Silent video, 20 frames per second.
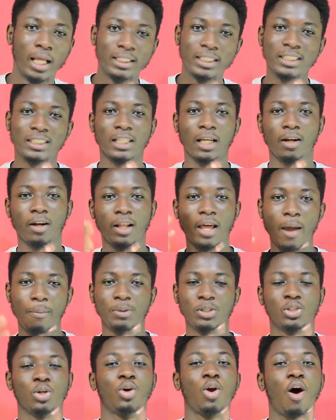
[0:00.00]
This is another
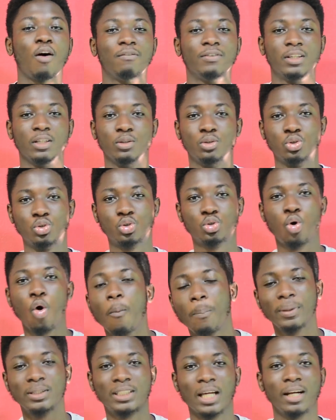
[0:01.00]
episode of The Scoop,